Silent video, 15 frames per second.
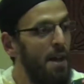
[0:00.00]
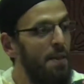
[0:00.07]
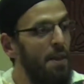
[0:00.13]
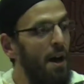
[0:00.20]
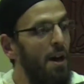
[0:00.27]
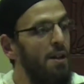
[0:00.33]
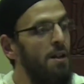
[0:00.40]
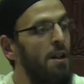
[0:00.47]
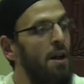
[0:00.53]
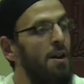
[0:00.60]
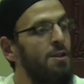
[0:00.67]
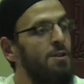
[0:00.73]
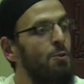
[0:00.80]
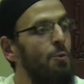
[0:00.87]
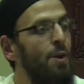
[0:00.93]
that
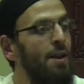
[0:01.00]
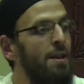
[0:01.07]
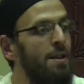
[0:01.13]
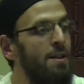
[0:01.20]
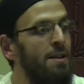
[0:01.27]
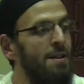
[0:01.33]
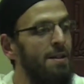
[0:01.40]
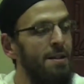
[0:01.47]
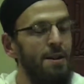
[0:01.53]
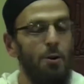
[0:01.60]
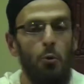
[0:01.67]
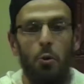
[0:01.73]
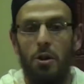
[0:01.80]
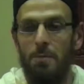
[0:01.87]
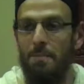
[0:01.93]
Allah's
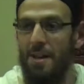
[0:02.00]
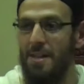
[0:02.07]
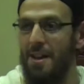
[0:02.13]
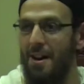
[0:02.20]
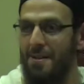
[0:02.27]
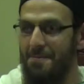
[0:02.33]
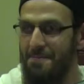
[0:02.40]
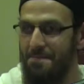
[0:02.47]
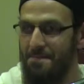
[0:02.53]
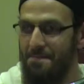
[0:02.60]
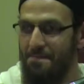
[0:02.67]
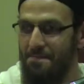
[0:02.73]
will be done.